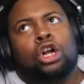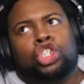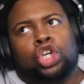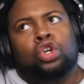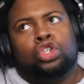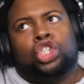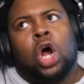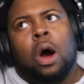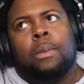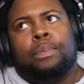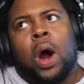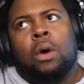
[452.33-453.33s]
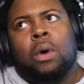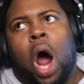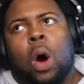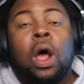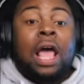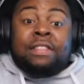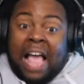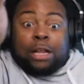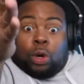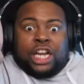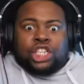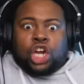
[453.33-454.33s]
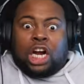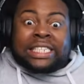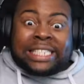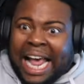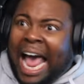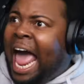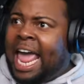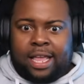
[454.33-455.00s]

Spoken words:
choose Joe Burrow. That's what he's going to say.